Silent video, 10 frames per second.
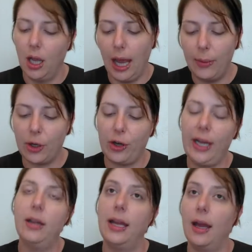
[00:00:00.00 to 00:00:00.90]
I would
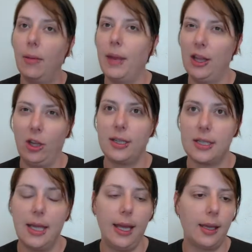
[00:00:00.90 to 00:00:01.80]
agree. Um, it looks
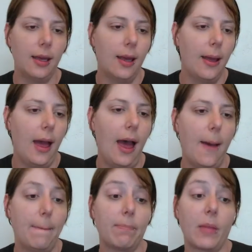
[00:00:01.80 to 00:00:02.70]
thick,
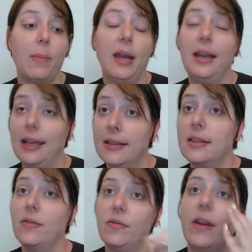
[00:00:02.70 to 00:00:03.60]
um, but it is
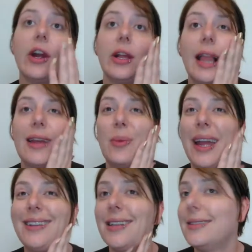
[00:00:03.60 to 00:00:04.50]
very
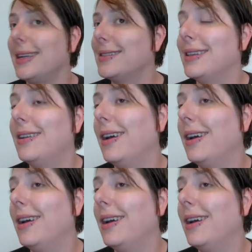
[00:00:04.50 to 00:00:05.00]
lightweight. It sinks in